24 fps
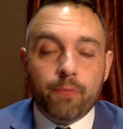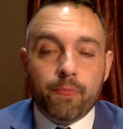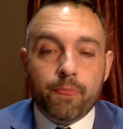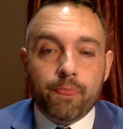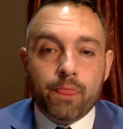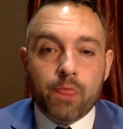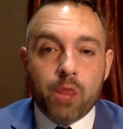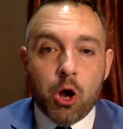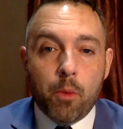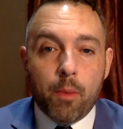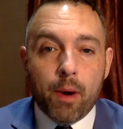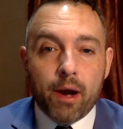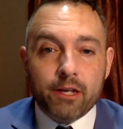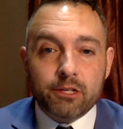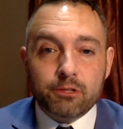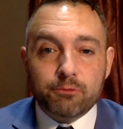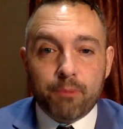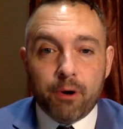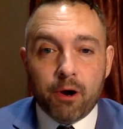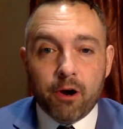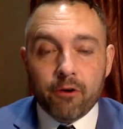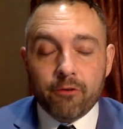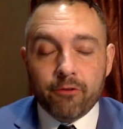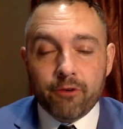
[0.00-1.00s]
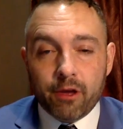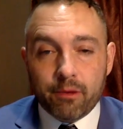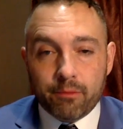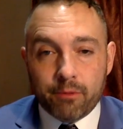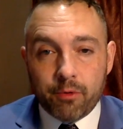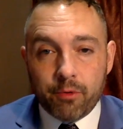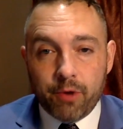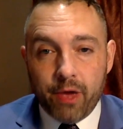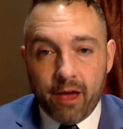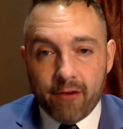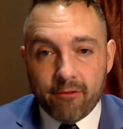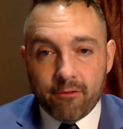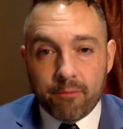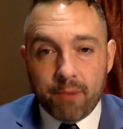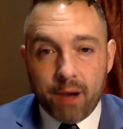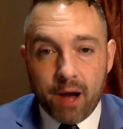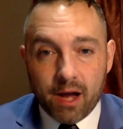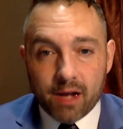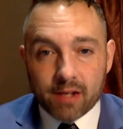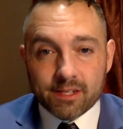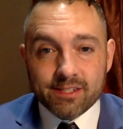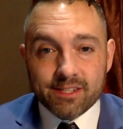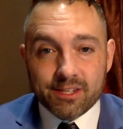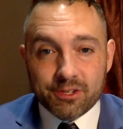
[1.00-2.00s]
nobody's perfect, but we have a
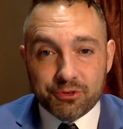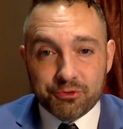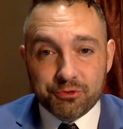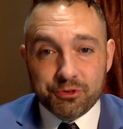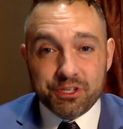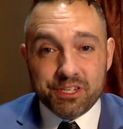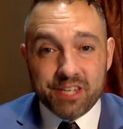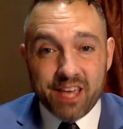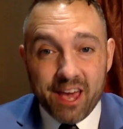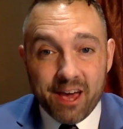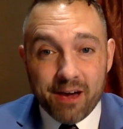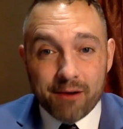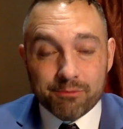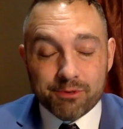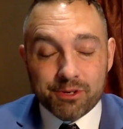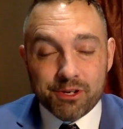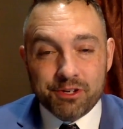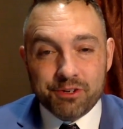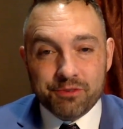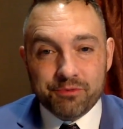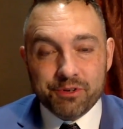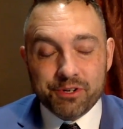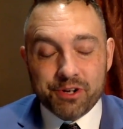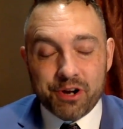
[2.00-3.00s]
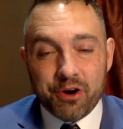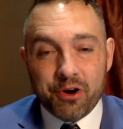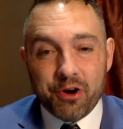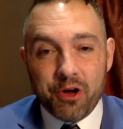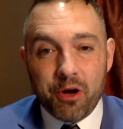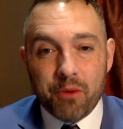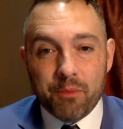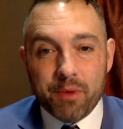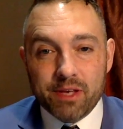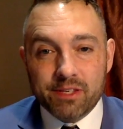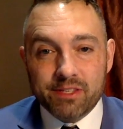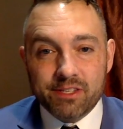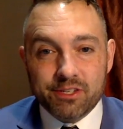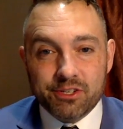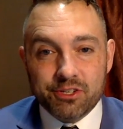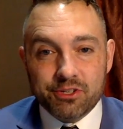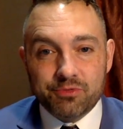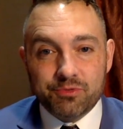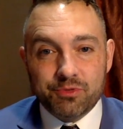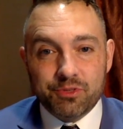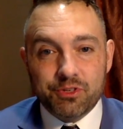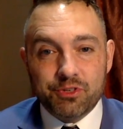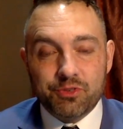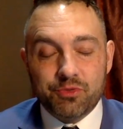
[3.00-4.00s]
policy to attempt to return all
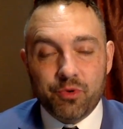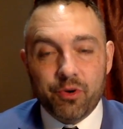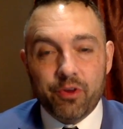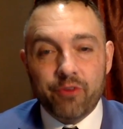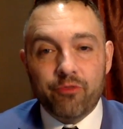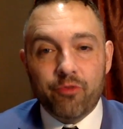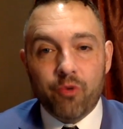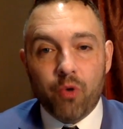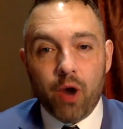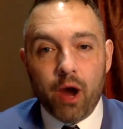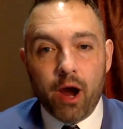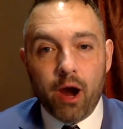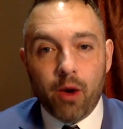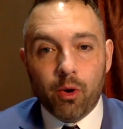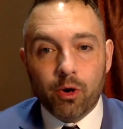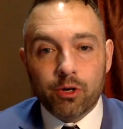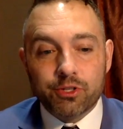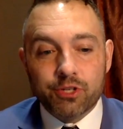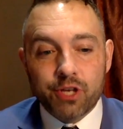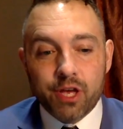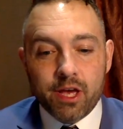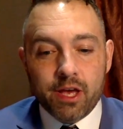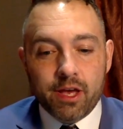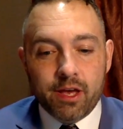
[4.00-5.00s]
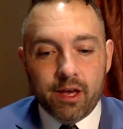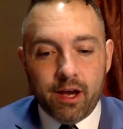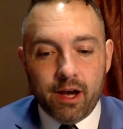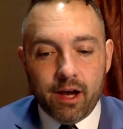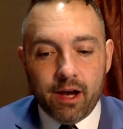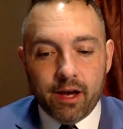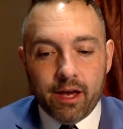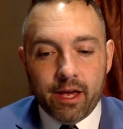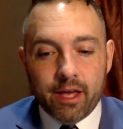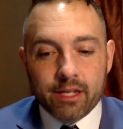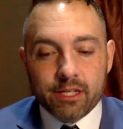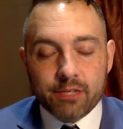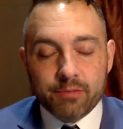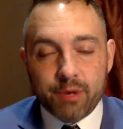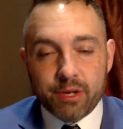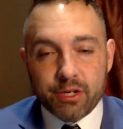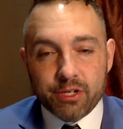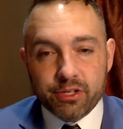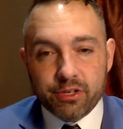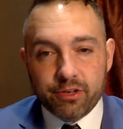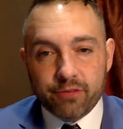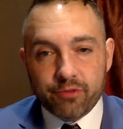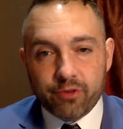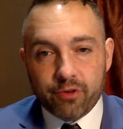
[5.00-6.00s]
messages within 24 hours, and
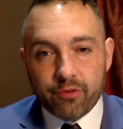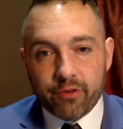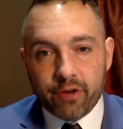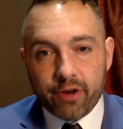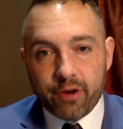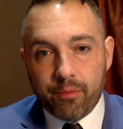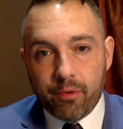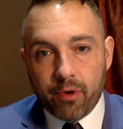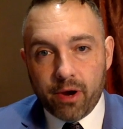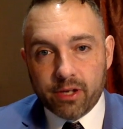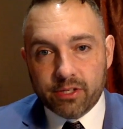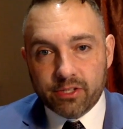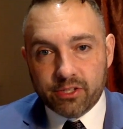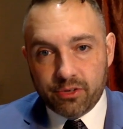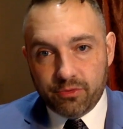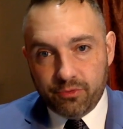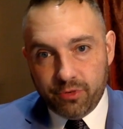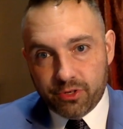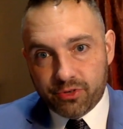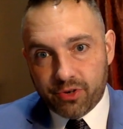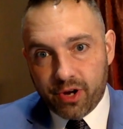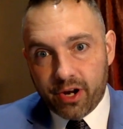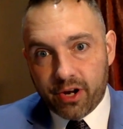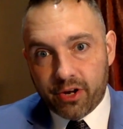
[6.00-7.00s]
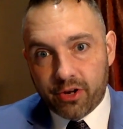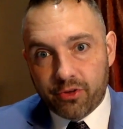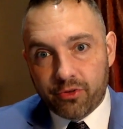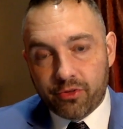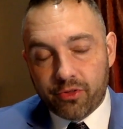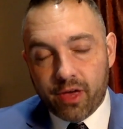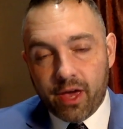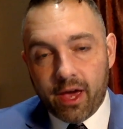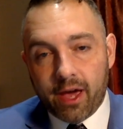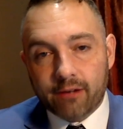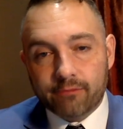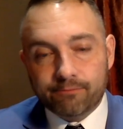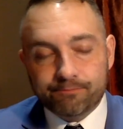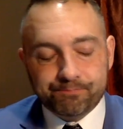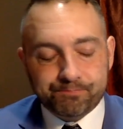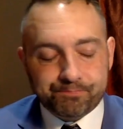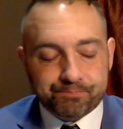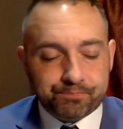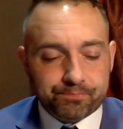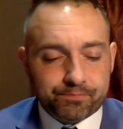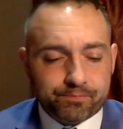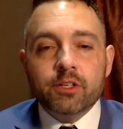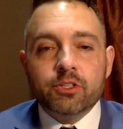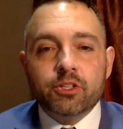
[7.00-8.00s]
especially if they're very pressing, we try to do that.
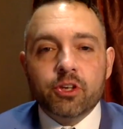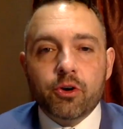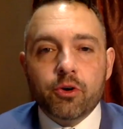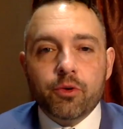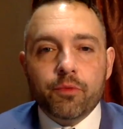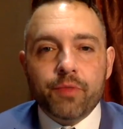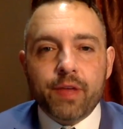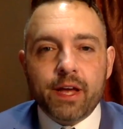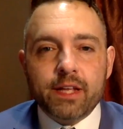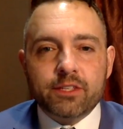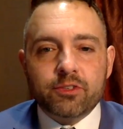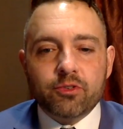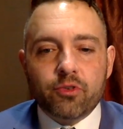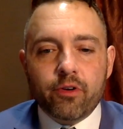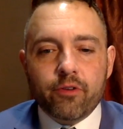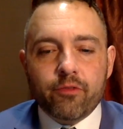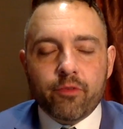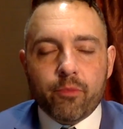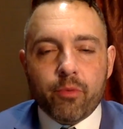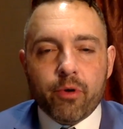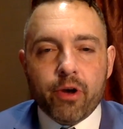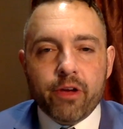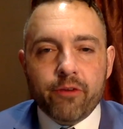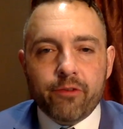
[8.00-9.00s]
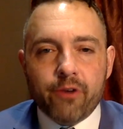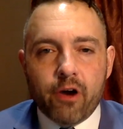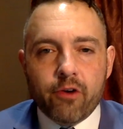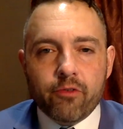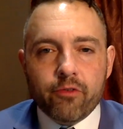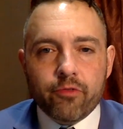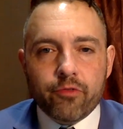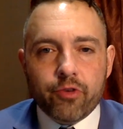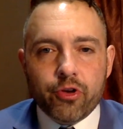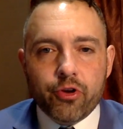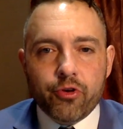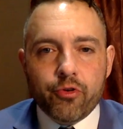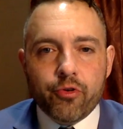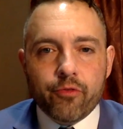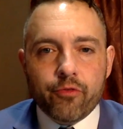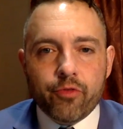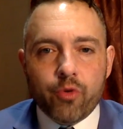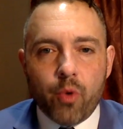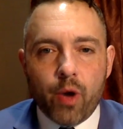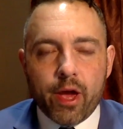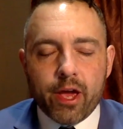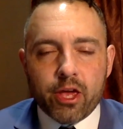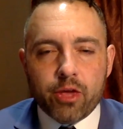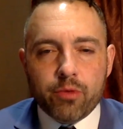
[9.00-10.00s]
So that's sort of a brief overview of the
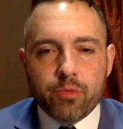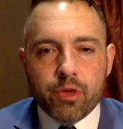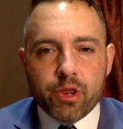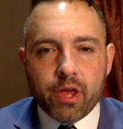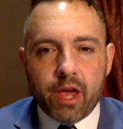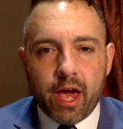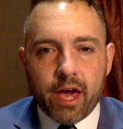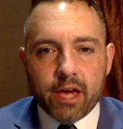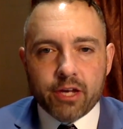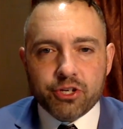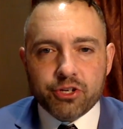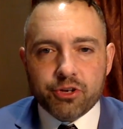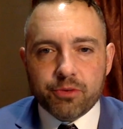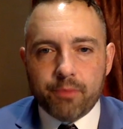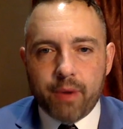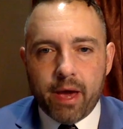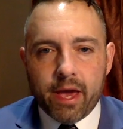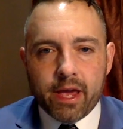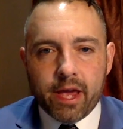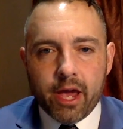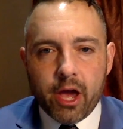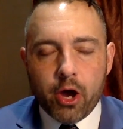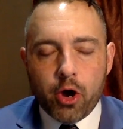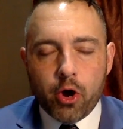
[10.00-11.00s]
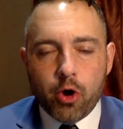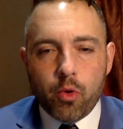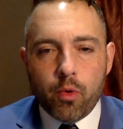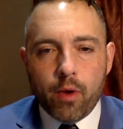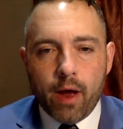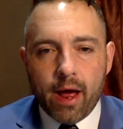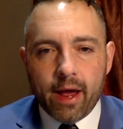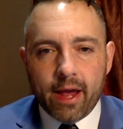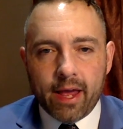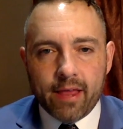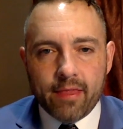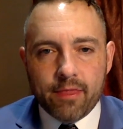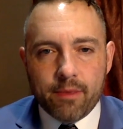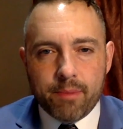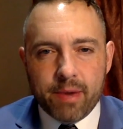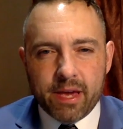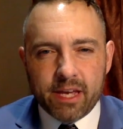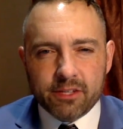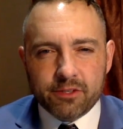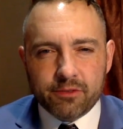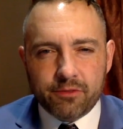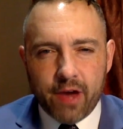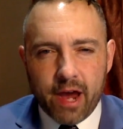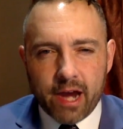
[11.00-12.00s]
way communication may go. Again, the
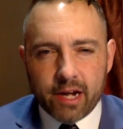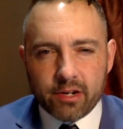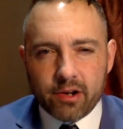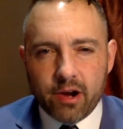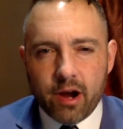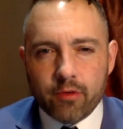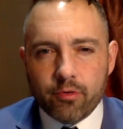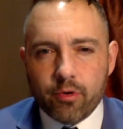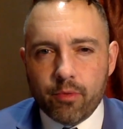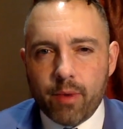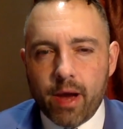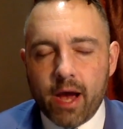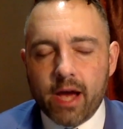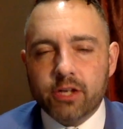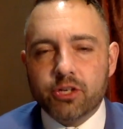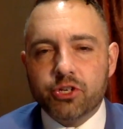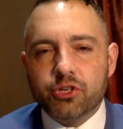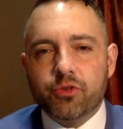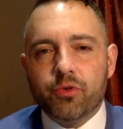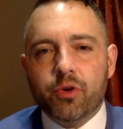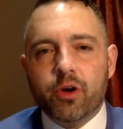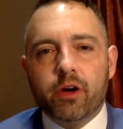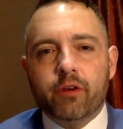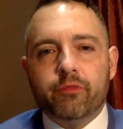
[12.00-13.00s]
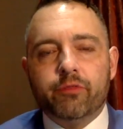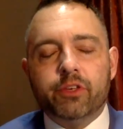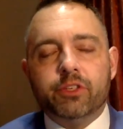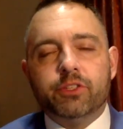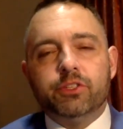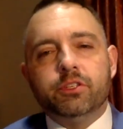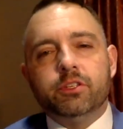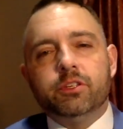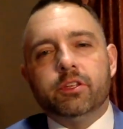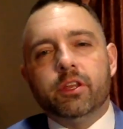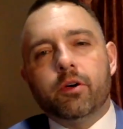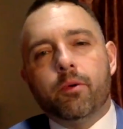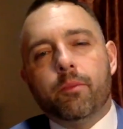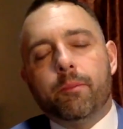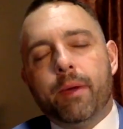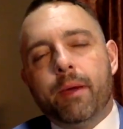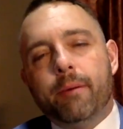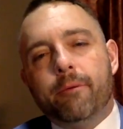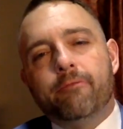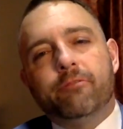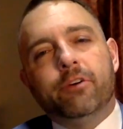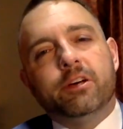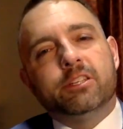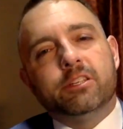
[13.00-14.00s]
biggest factor I'd remind you of is,
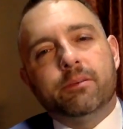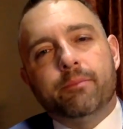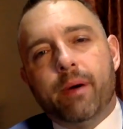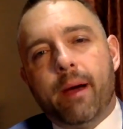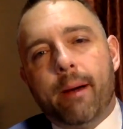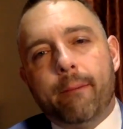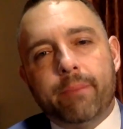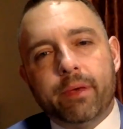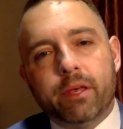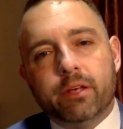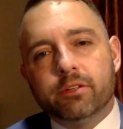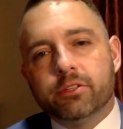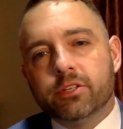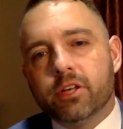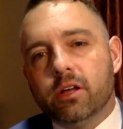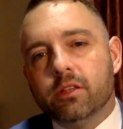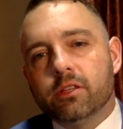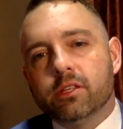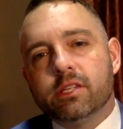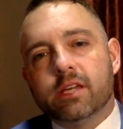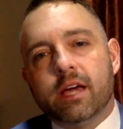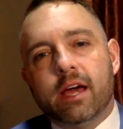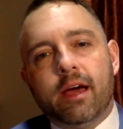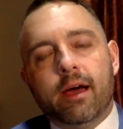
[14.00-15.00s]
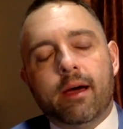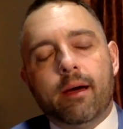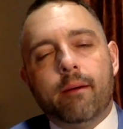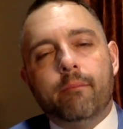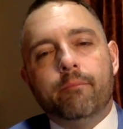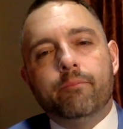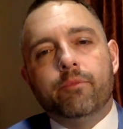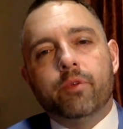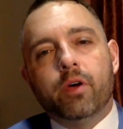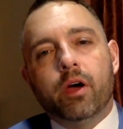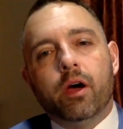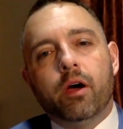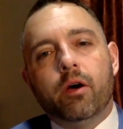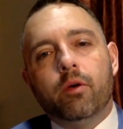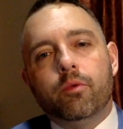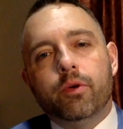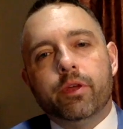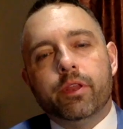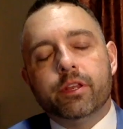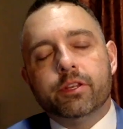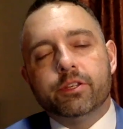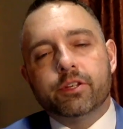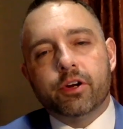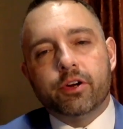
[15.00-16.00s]
people fuss about bills all the time
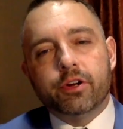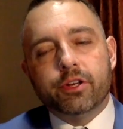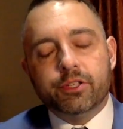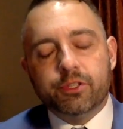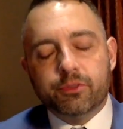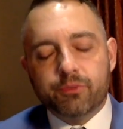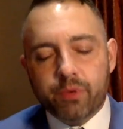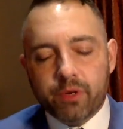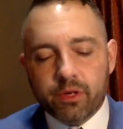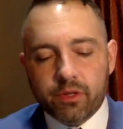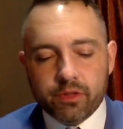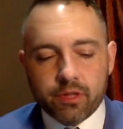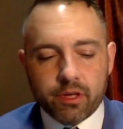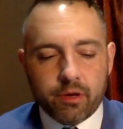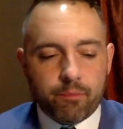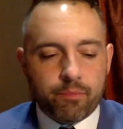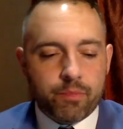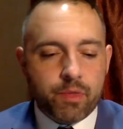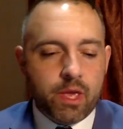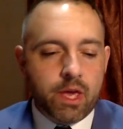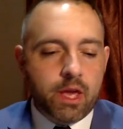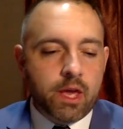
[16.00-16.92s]
when attorneys bill them.